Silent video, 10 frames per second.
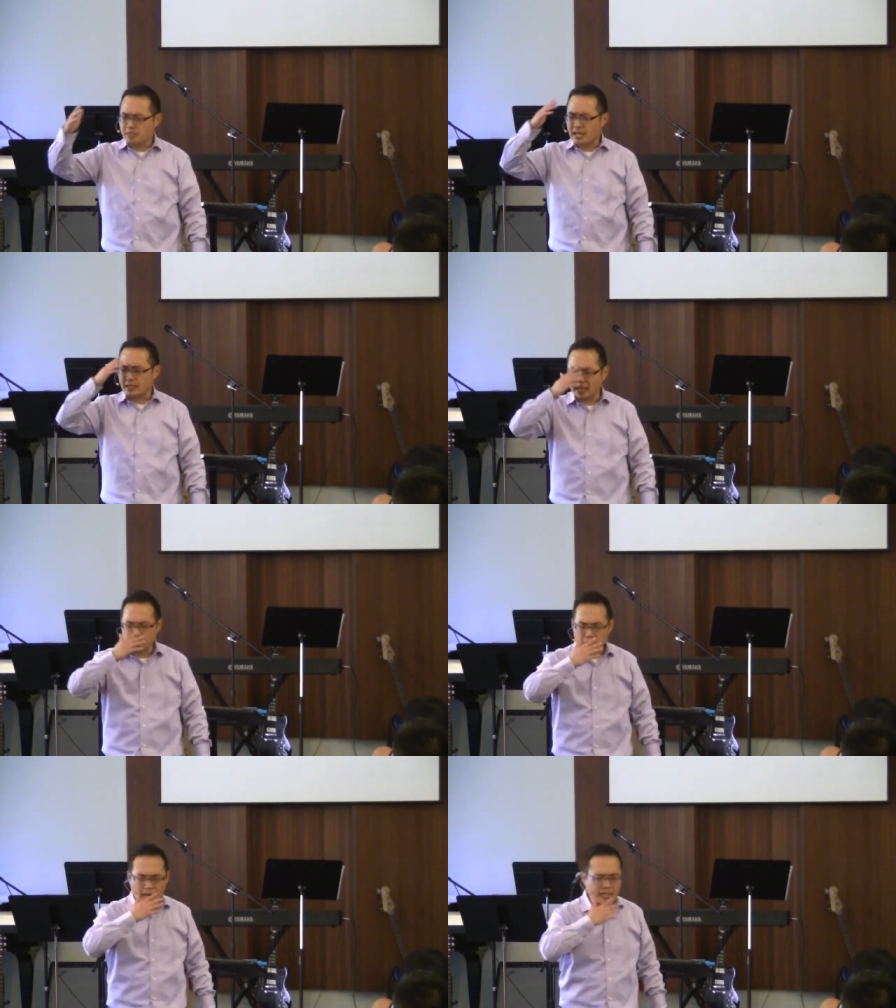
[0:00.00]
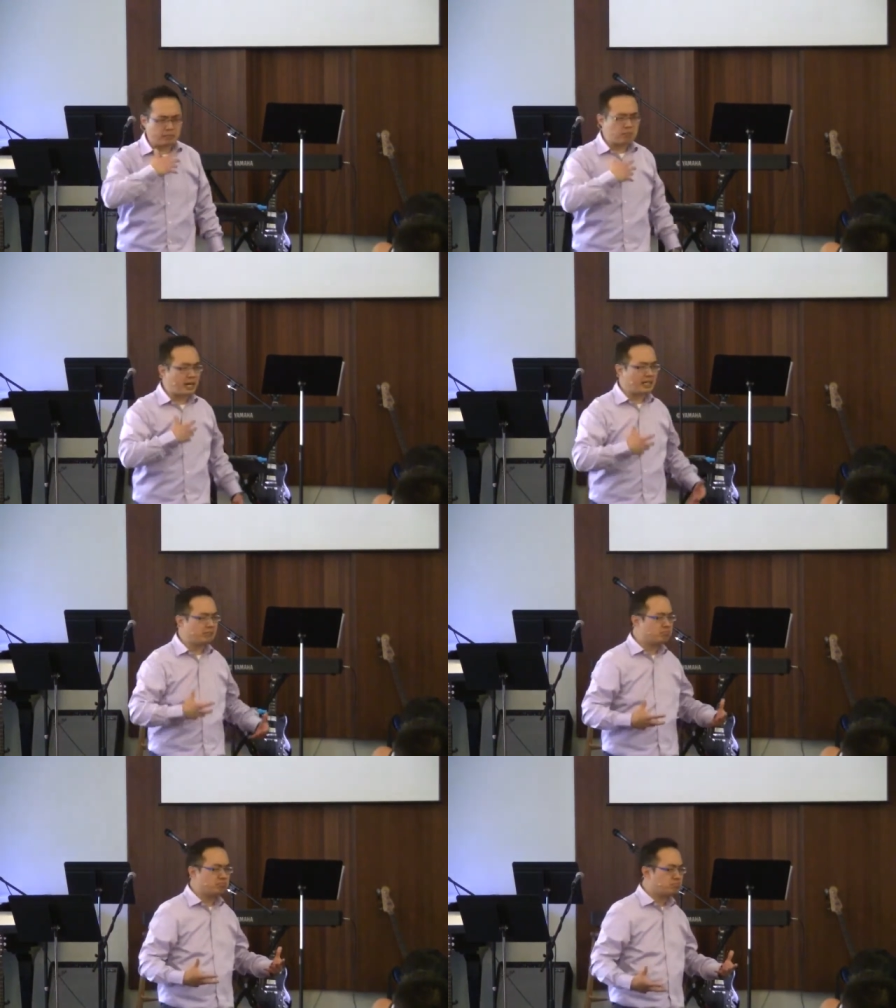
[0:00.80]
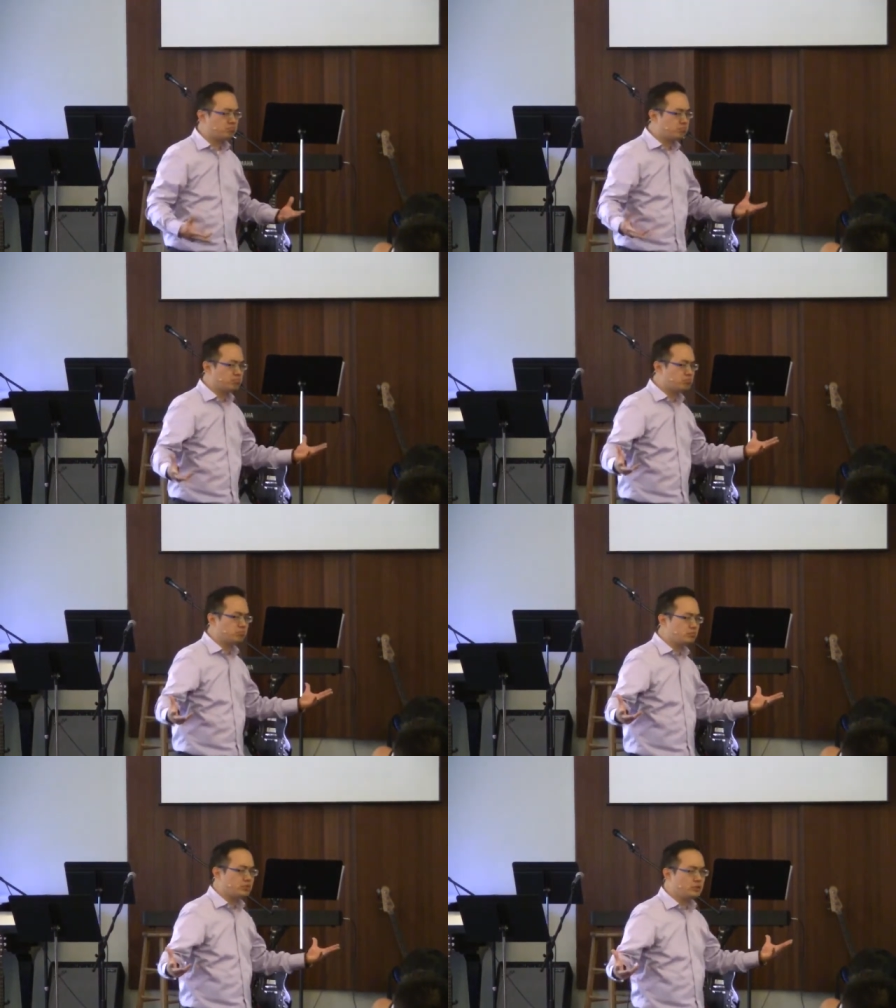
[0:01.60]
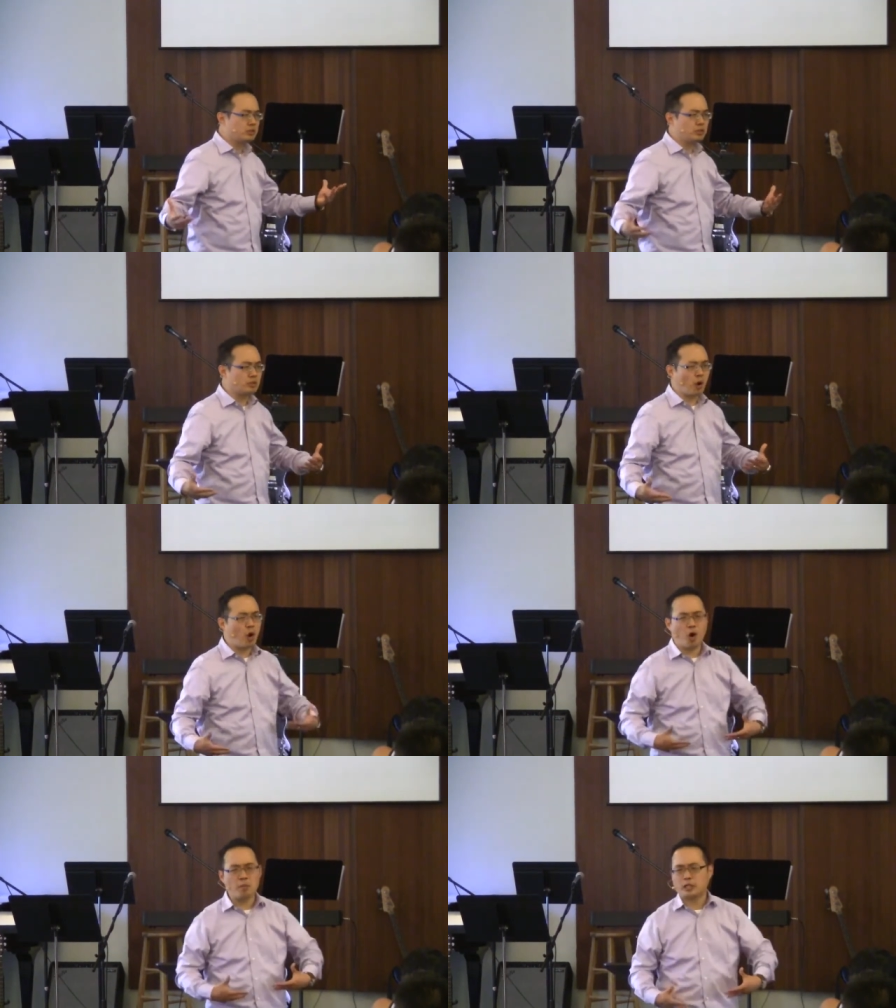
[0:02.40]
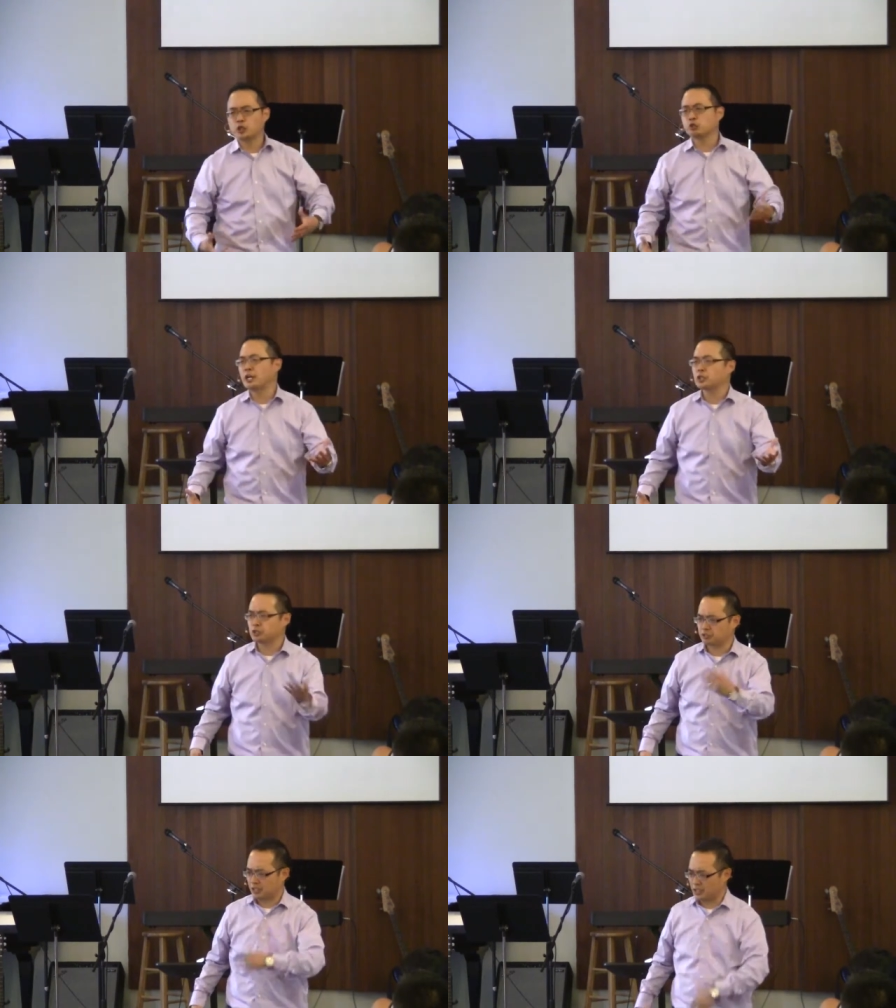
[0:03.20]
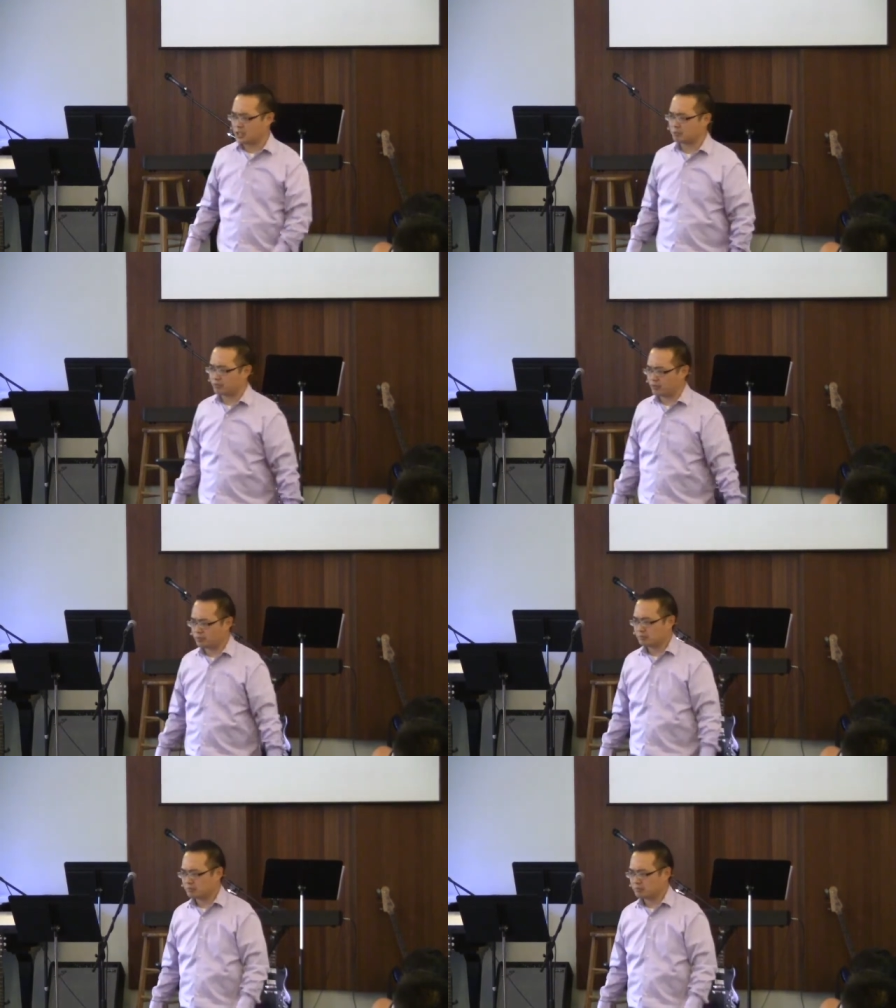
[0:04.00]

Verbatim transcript: and, and my, my all, all my treasure is going to come from.